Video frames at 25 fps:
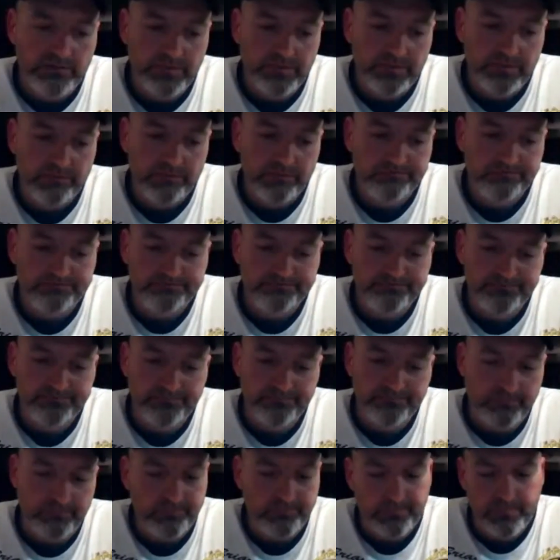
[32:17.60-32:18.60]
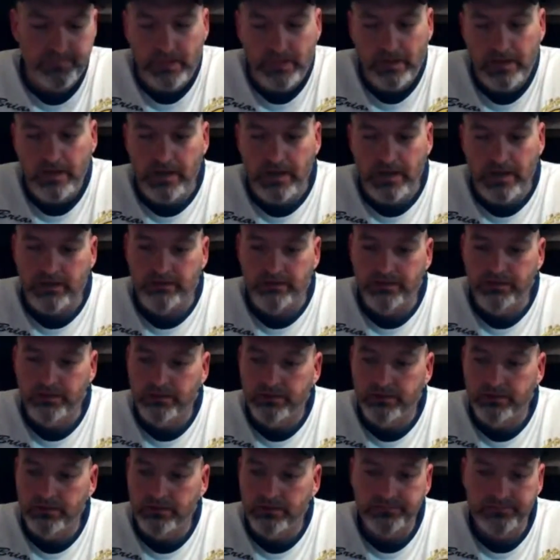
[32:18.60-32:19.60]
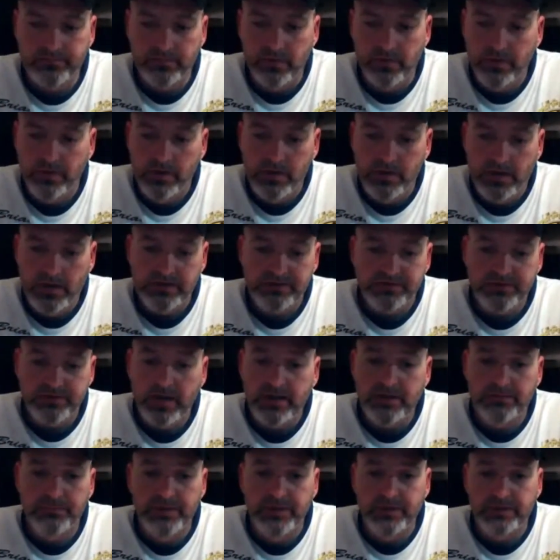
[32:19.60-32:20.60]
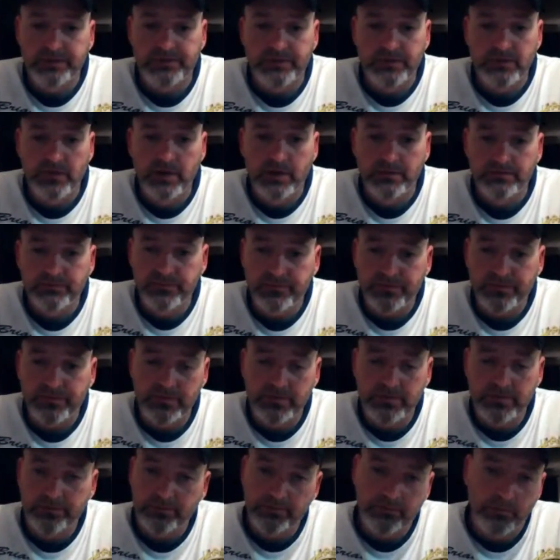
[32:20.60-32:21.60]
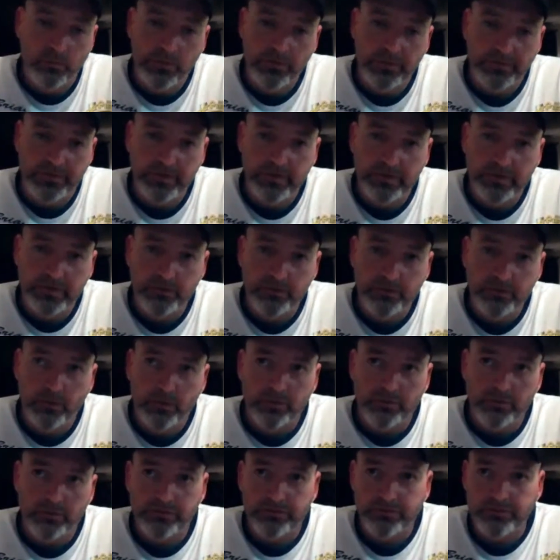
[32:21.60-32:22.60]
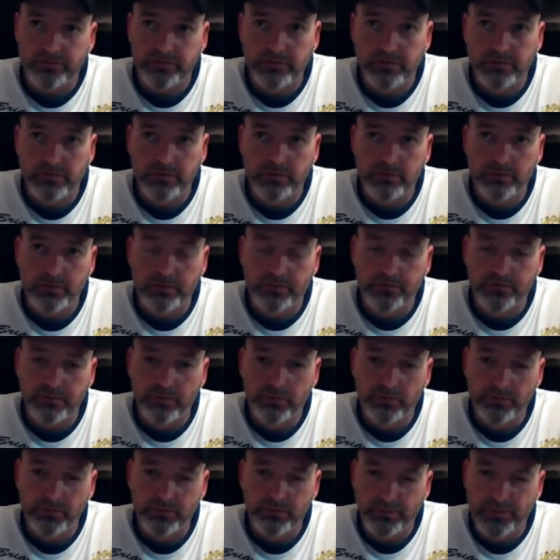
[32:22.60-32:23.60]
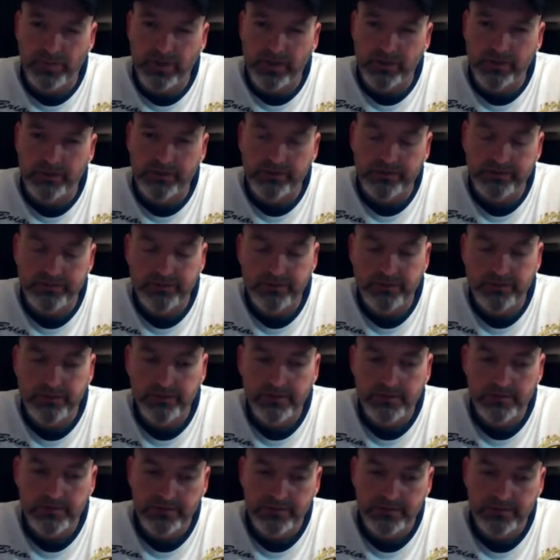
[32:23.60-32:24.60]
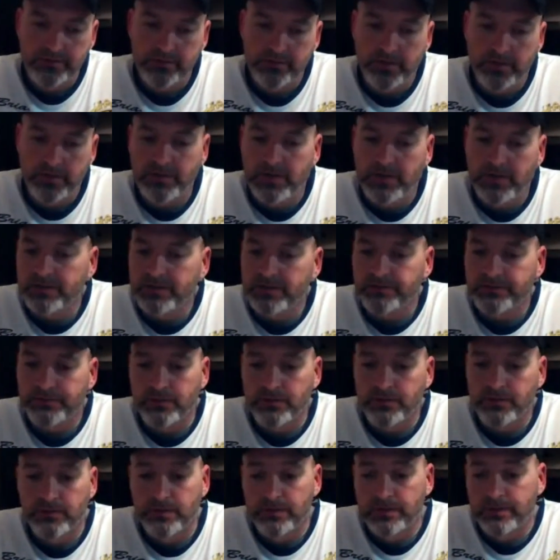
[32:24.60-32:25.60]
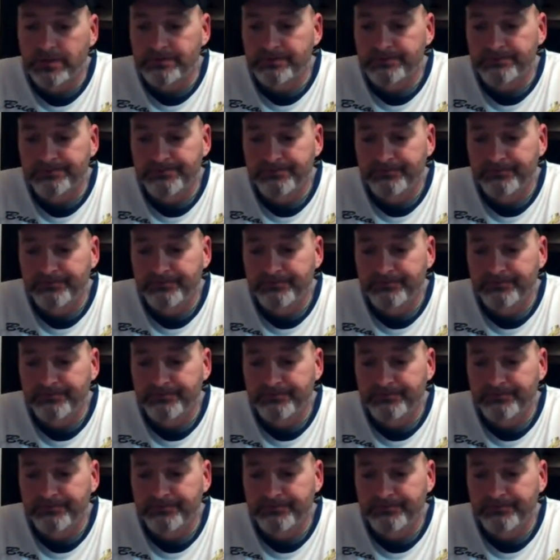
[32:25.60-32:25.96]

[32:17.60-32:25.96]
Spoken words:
mean, I don't know. I try to mix it up and see if one thing works, you know, performs better. You know, I might throw